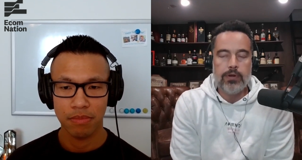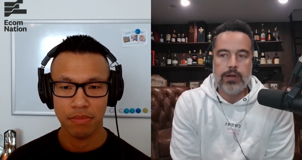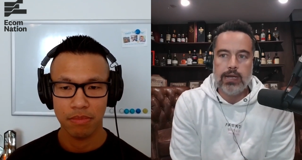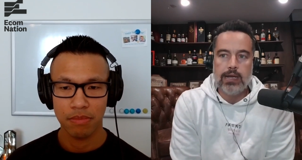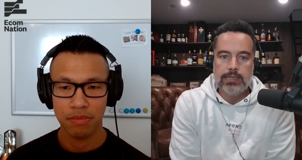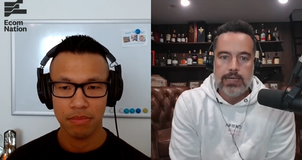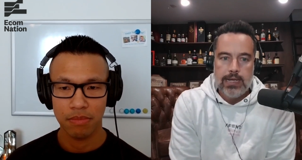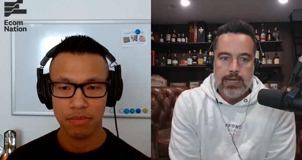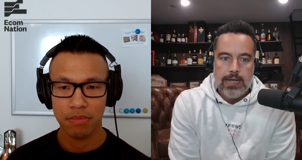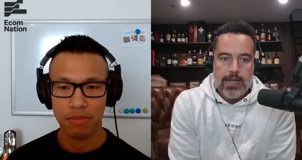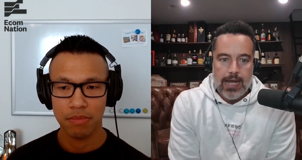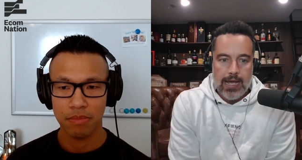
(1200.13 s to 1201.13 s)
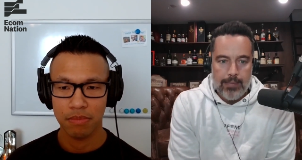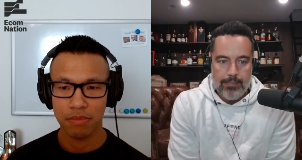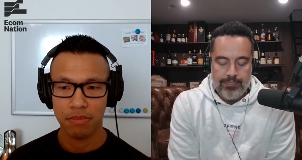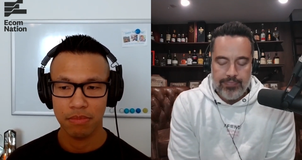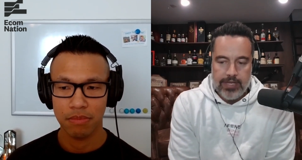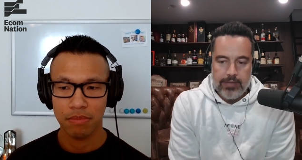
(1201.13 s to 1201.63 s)
Speaker 1: product.
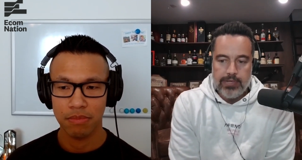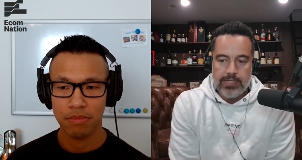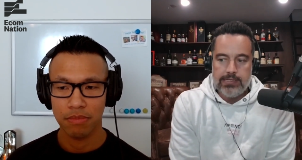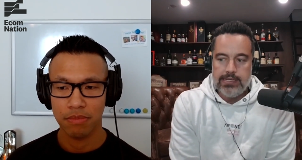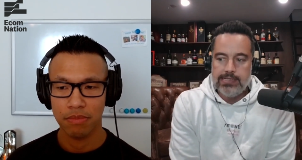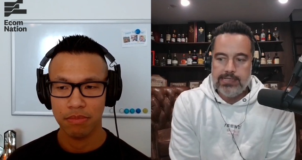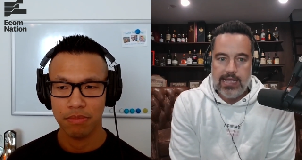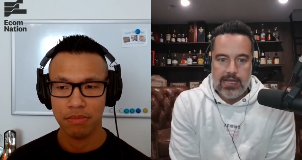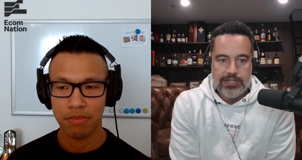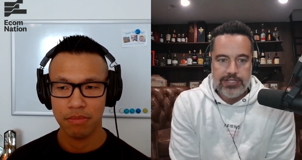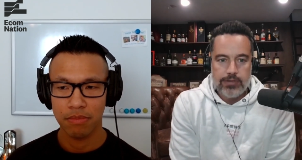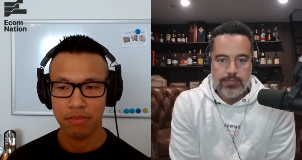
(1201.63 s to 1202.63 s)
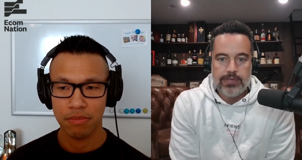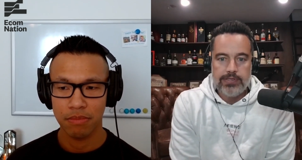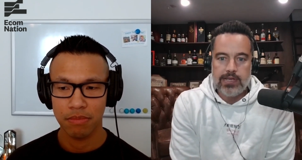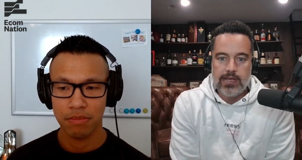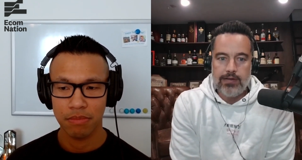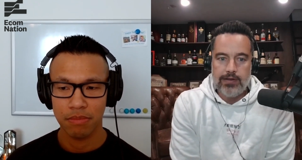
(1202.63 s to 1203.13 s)
Um, but discount
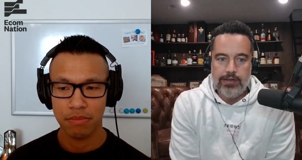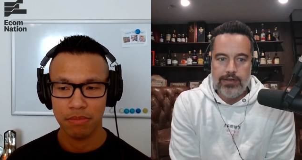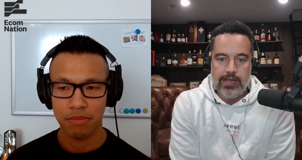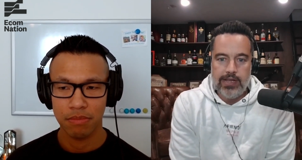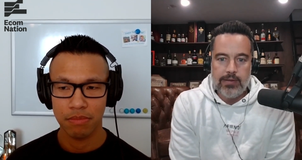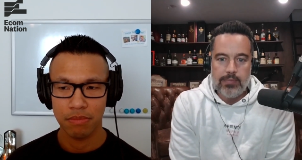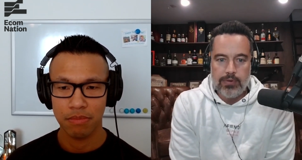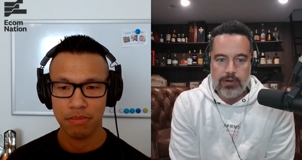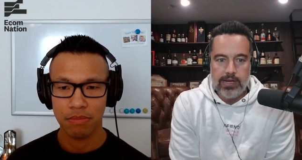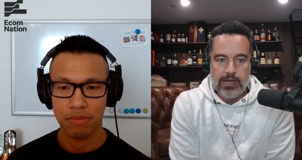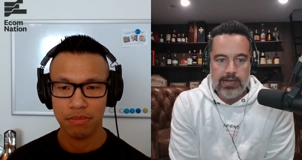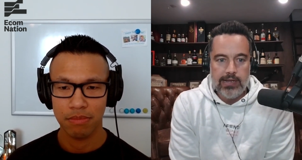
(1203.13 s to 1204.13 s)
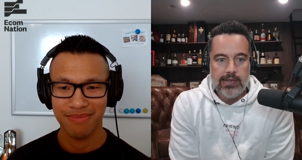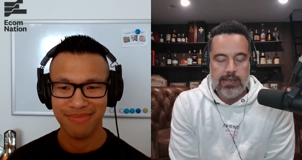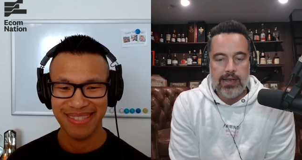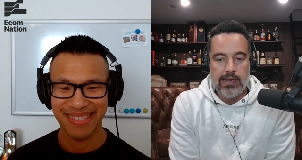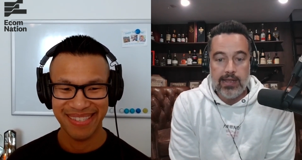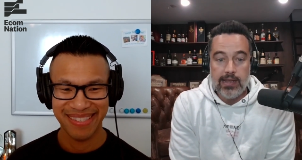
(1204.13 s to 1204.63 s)
shoppers are a unique breed
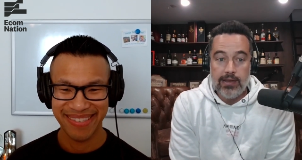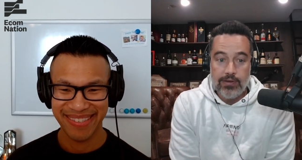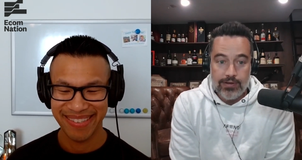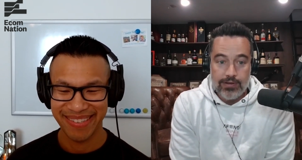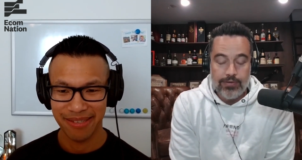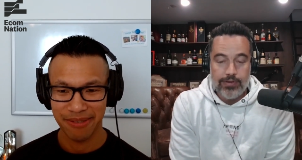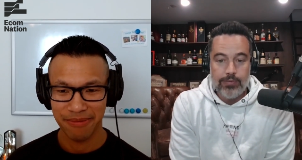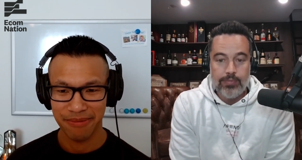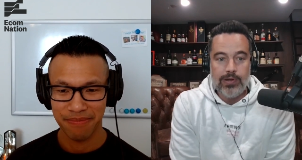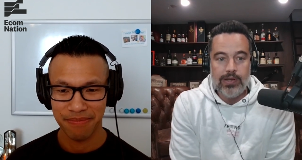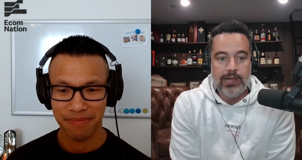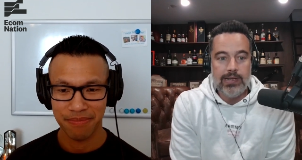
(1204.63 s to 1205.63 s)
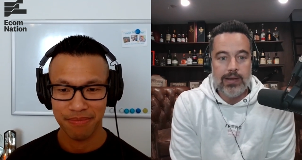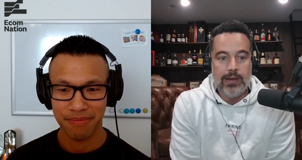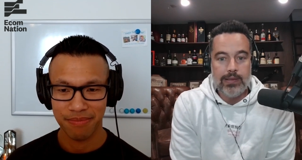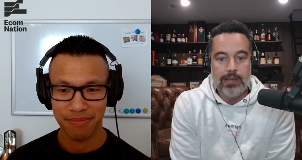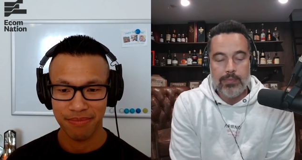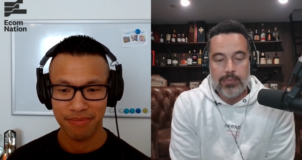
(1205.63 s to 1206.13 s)
and they are not a loyal breed.
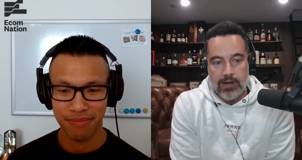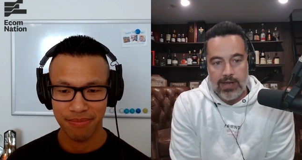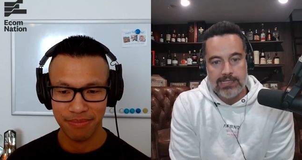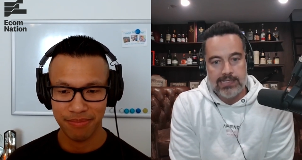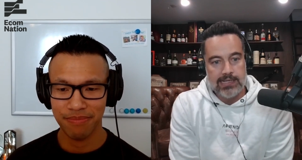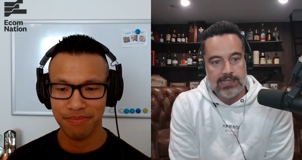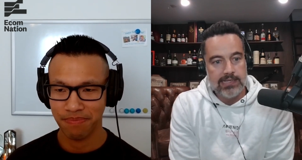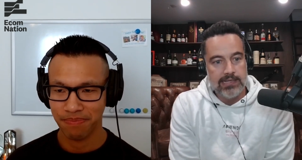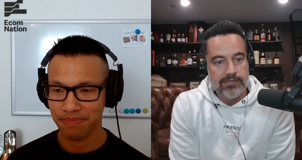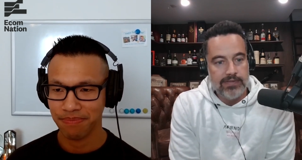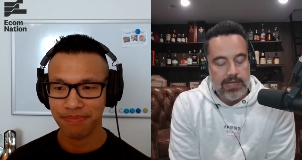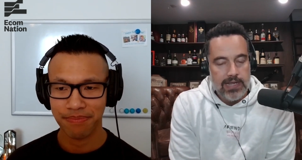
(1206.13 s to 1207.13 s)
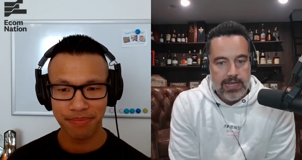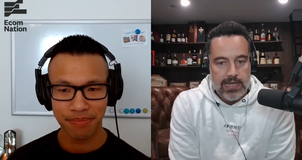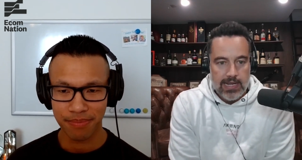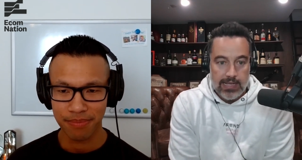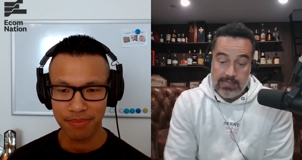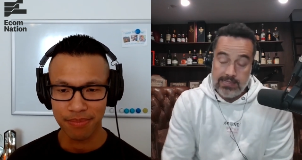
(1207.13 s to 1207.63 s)
They're, they're price mm-hmm. sensitive.
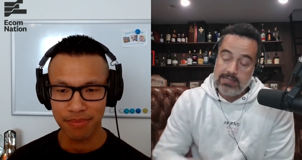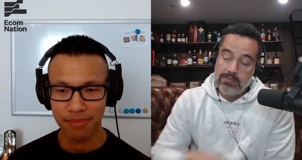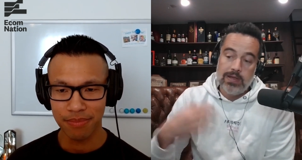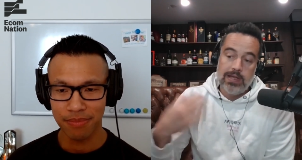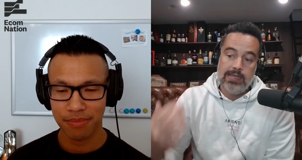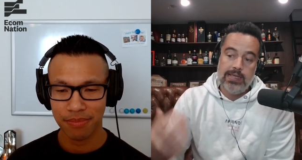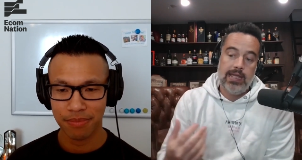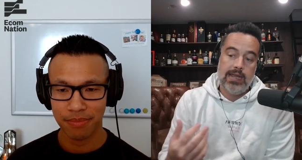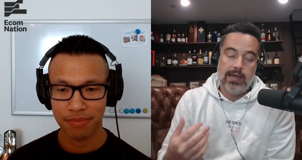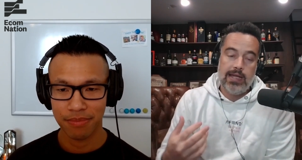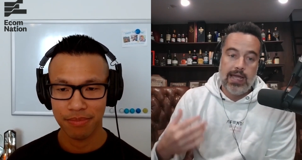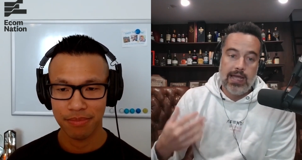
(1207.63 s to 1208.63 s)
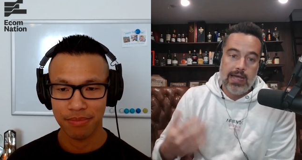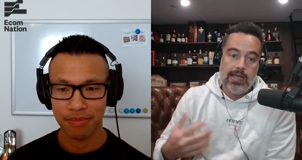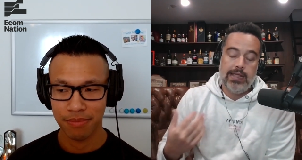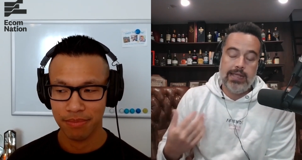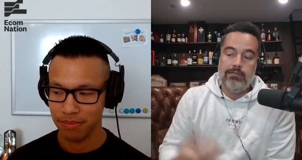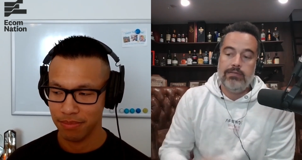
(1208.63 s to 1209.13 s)
And this is why, again, I,
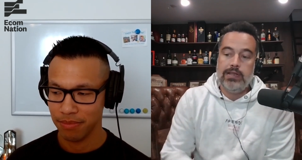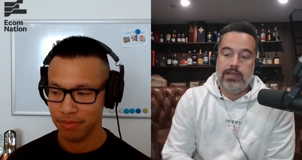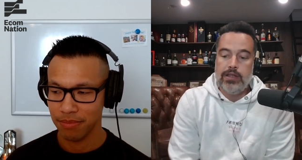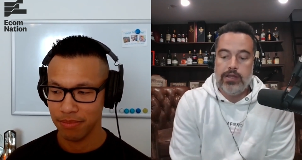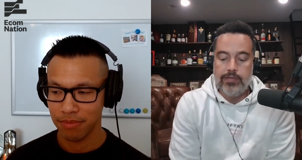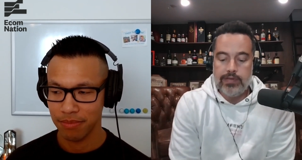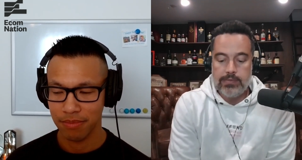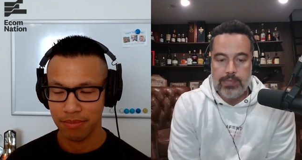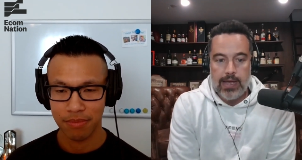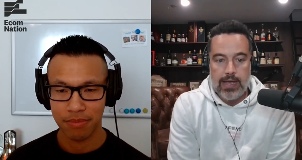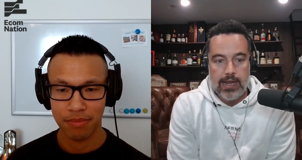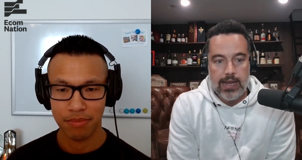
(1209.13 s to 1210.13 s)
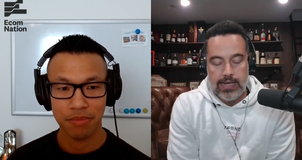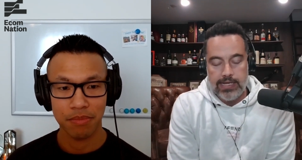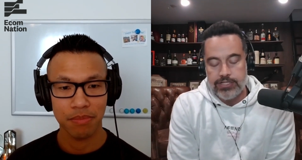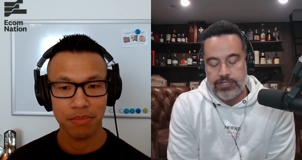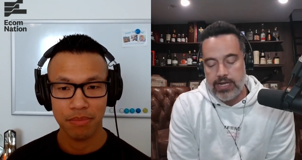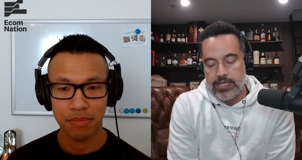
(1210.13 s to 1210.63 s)
I get really nervous about any
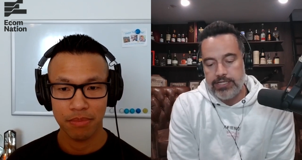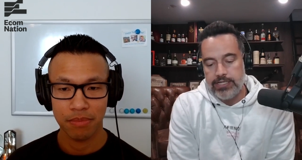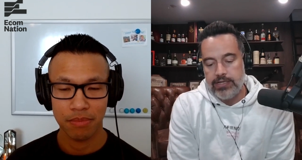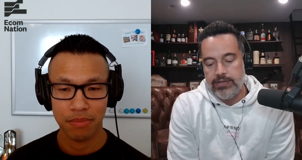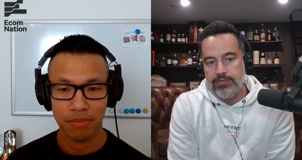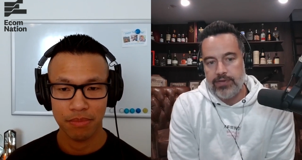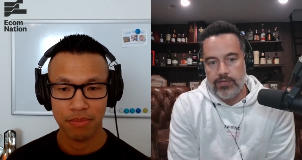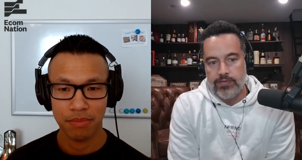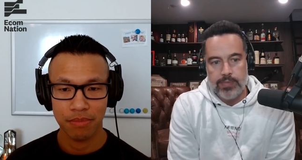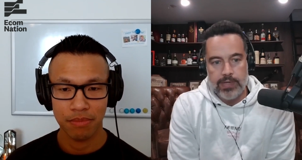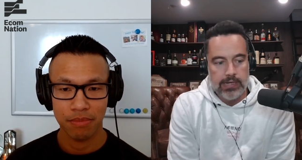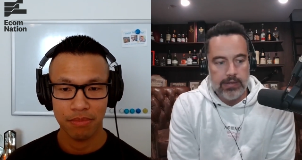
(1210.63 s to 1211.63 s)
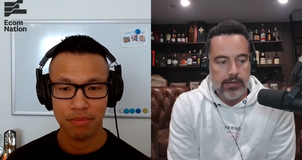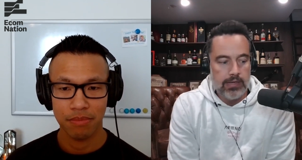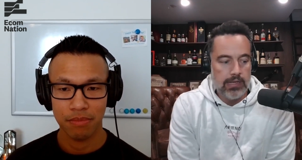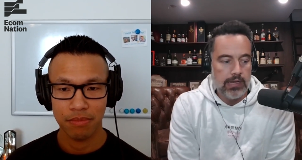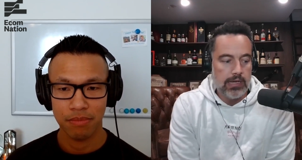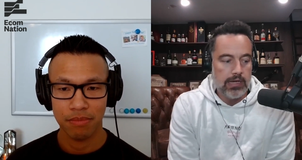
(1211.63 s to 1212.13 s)
strategy that involves being a,
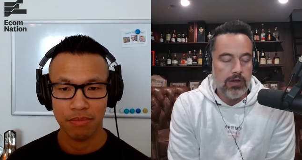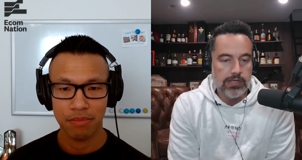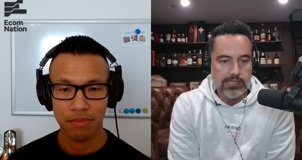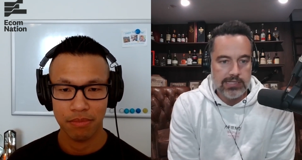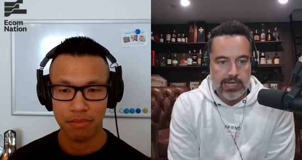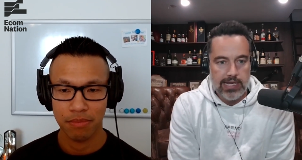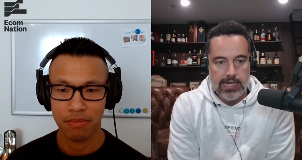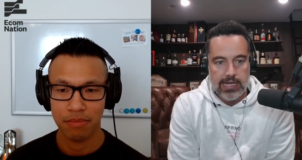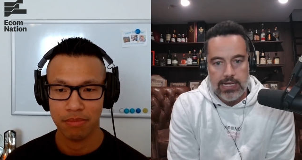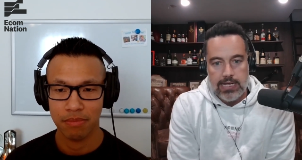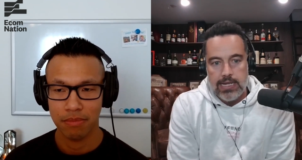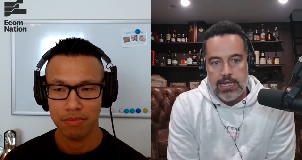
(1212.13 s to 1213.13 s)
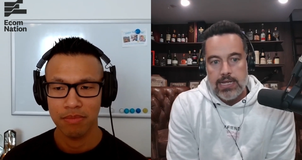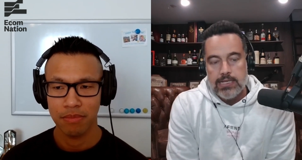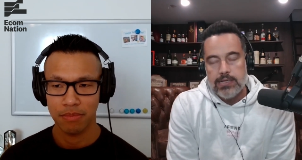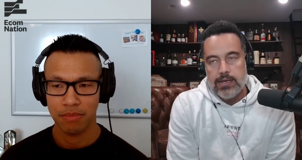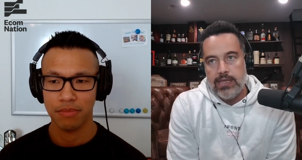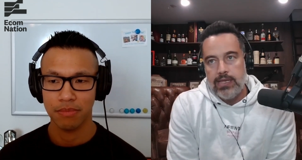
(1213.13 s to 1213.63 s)
a cost leader.
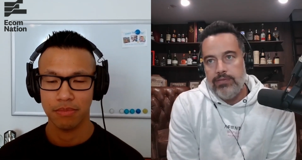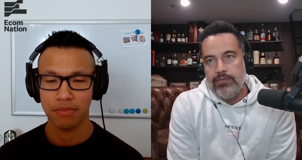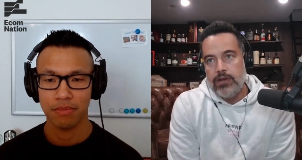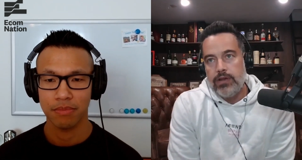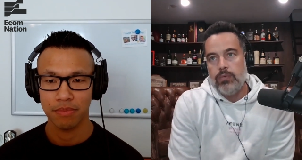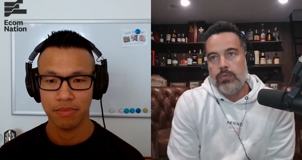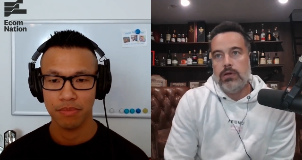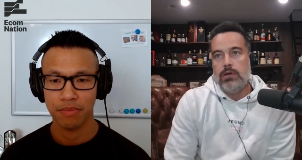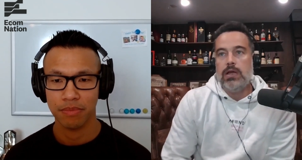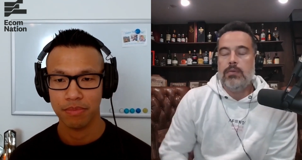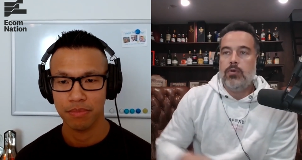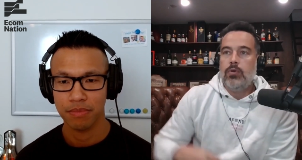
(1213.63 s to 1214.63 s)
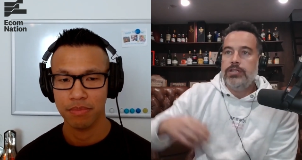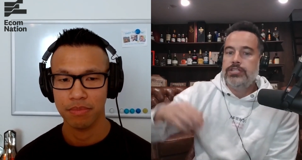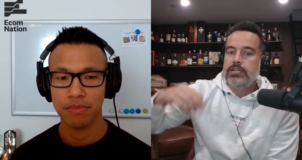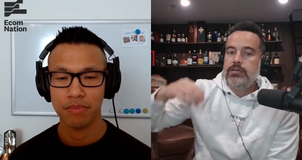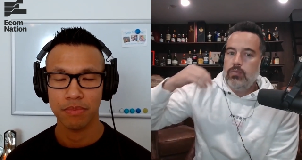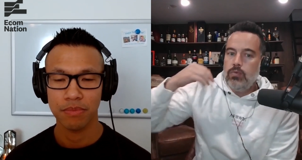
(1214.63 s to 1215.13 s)
So I think you've got a um,
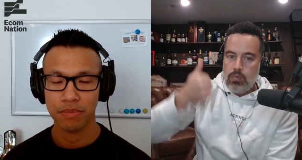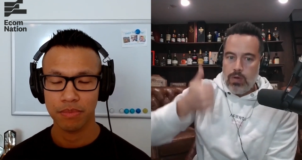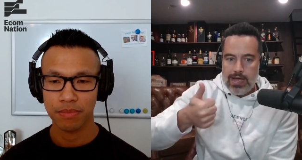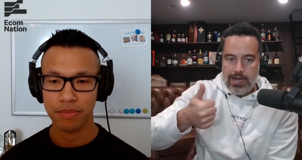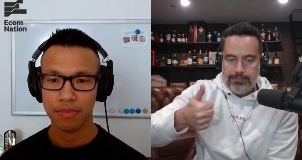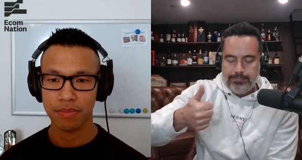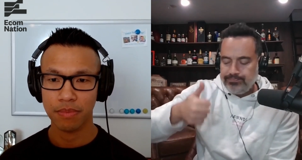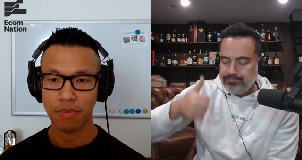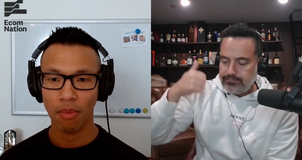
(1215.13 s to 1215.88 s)
question one,